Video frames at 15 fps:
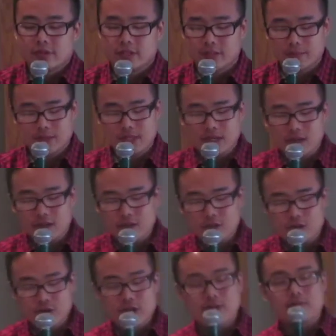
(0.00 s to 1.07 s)
the particular
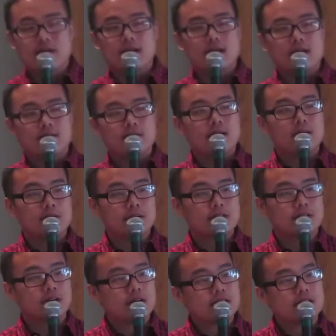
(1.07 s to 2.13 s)
dream I have I want to
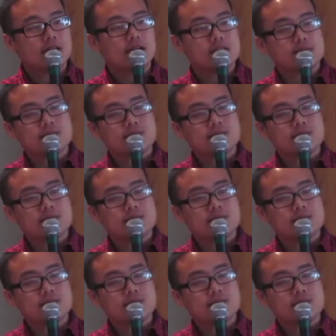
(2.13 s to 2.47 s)
talk to you guys